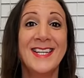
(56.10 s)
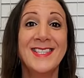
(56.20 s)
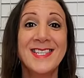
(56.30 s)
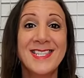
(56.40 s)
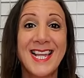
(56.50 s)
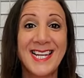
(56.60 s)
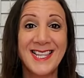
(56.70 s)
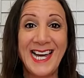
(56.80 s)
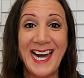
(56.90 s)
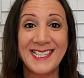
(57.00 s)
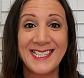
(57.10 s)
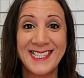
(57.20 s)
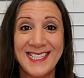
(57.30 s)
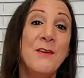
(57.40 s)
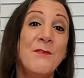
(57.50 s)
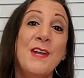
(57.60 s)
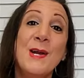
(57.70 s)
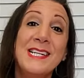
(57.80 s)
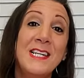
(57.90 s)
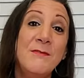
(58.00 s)
Just like that. Very
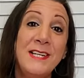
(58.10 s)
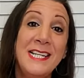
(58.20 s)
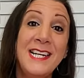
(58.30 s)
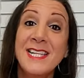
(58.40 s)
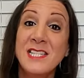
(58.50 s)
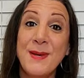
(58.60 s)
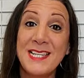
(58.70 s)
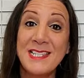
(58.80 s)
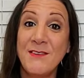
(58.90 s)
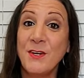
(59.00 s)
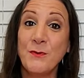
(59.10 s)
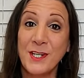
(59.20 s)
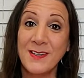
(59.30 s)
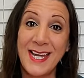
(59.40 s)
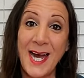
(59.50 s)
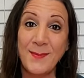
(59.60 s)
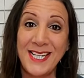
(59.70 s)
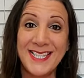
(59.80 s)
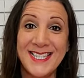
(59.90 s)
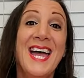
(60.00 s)
convenient and space saving for your
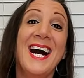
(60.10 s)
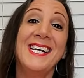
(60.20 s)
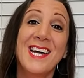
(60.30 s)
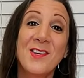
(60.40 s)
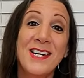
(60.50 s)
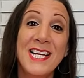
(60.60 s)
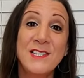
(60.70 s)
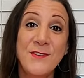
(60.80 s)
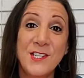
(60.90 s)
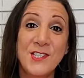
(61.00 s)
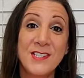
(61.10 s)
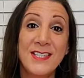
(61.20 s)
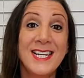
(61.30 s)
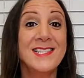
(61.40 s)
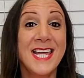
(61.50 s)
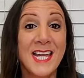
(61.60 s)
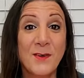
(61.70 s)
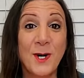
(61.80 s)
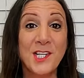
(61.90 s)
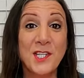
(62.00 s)
cabinets. Another nice feature, it's hand
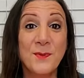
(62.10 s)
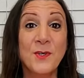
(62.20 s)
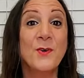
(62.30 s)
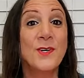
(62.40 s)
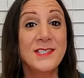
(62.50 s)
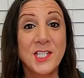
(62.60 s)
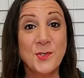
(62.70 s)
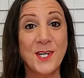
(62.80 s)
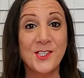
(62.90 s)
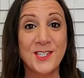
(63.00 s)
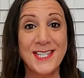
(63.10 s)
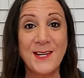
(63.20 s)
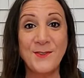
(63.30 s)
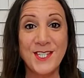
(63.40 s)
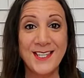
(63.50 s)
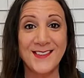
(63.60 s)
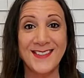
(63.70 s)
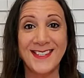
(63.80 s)
washable or dishwasher safe too.